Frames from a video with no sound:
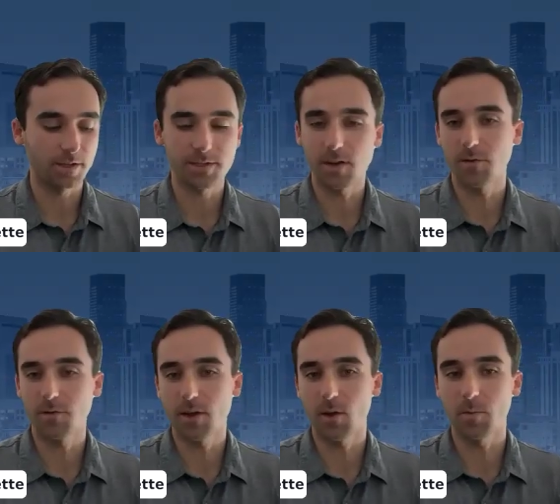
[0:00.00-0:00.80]

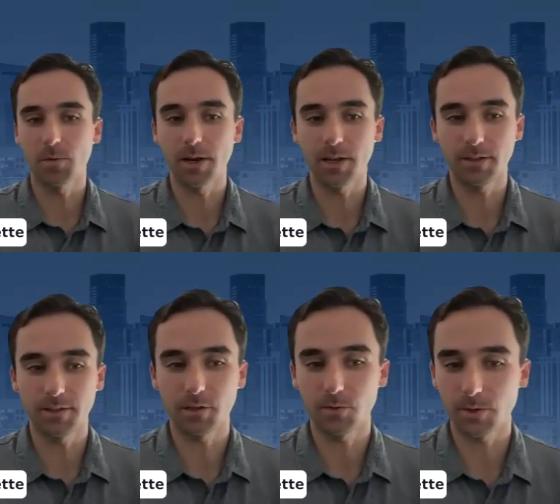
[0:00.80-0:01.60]
self-help, right?
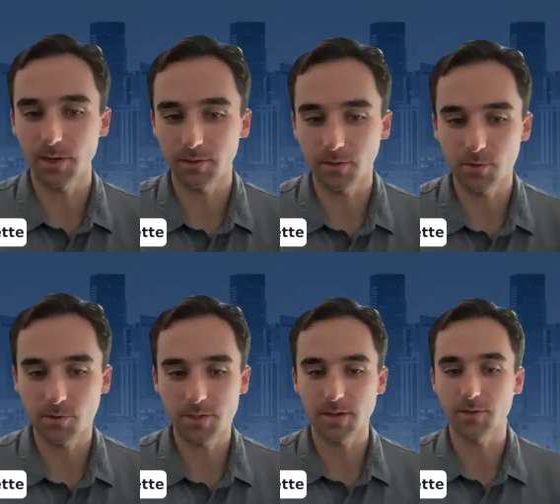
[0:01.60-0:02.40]
And create their
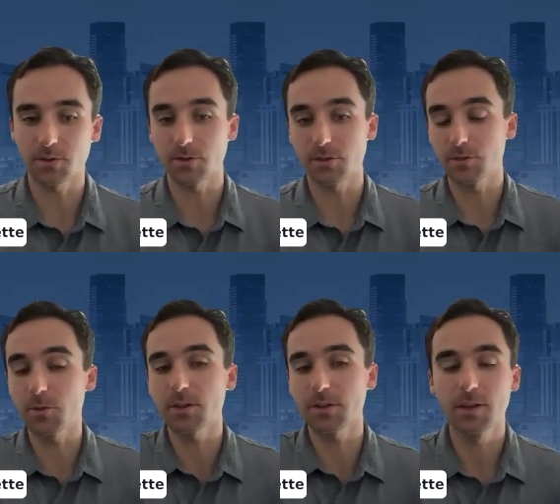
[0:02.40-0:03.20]
own safe searches
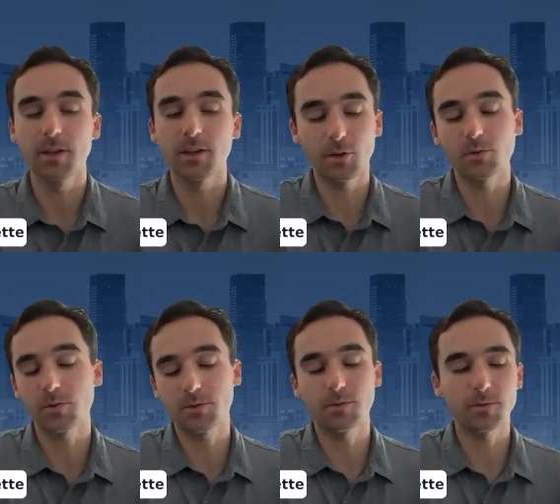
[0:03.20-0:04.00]
with,
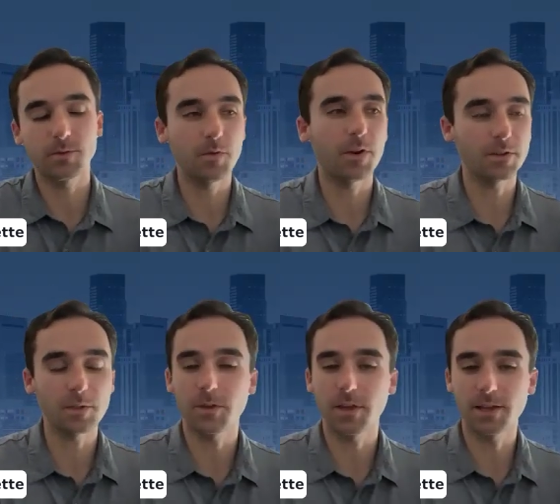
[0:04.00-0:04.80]
to be fair,
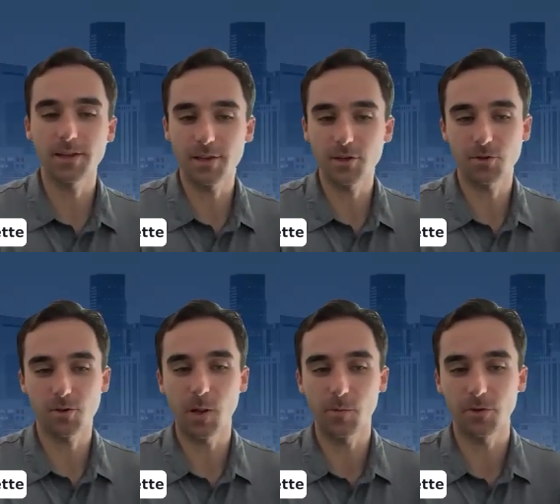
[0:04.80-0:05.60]
some of that
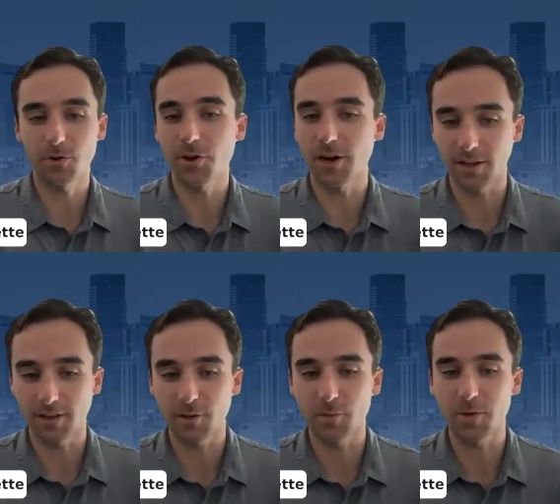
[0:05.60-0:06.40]
initial upfront training,
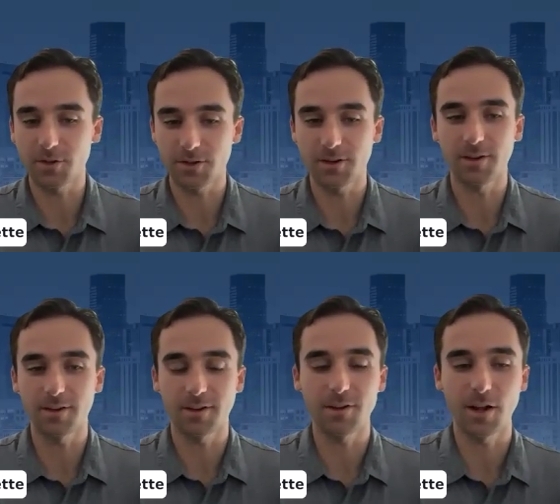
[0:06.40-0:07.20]
like you mentioned,
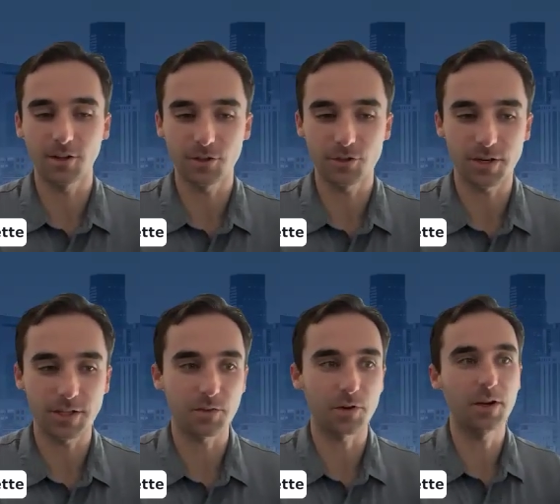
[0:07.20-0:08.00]
and knowledge
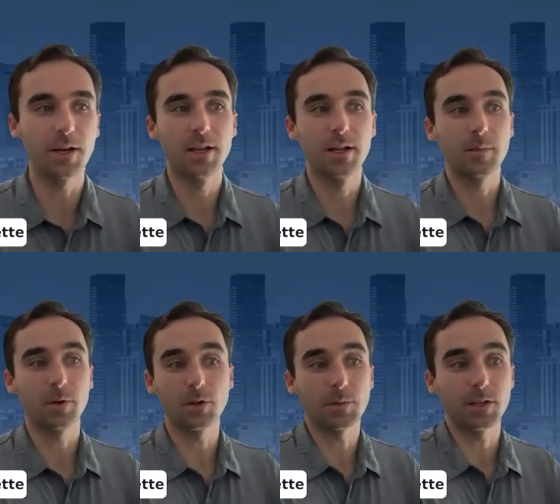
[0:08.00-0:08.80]
transfer.
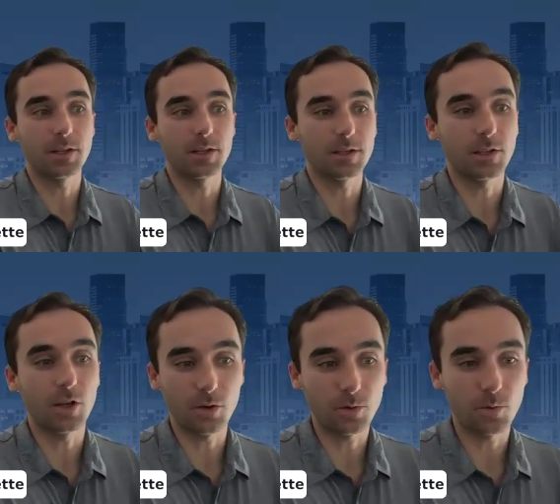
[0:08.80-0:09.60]
But ultimately,
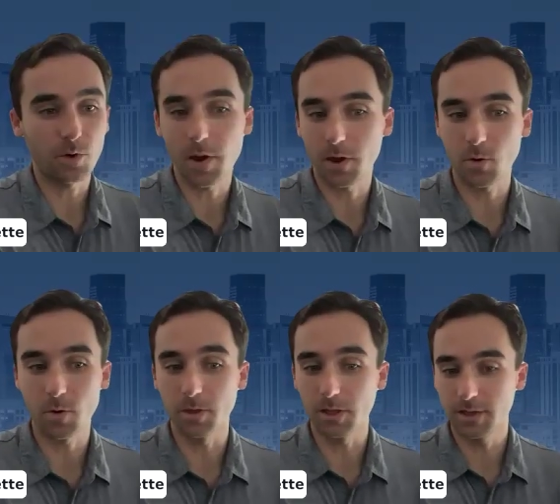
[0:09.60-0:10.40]
another one of my
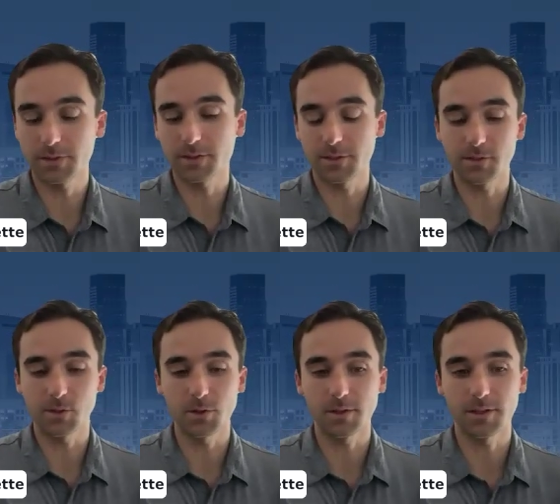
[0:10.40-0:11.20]
core beliefs as a
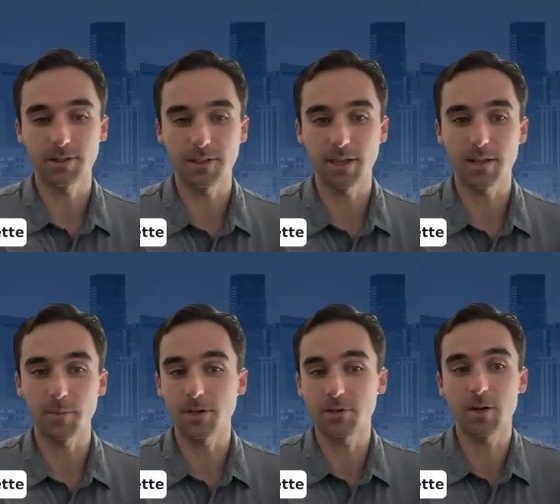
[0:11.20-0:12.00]
consultant is that
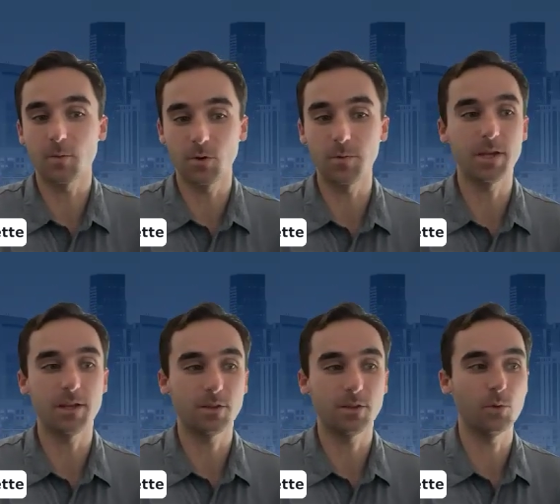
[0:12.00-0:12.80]
my job would
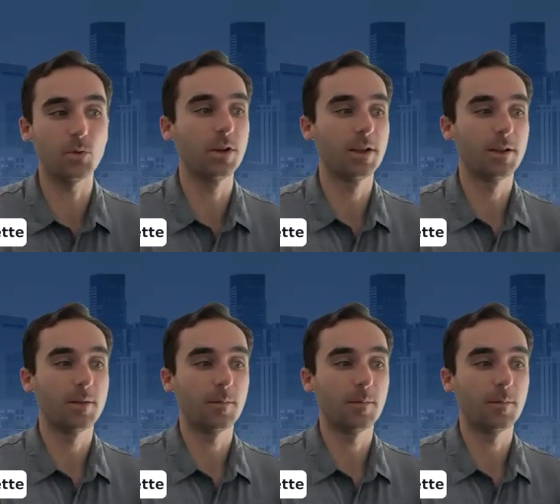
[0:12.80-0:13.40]
be to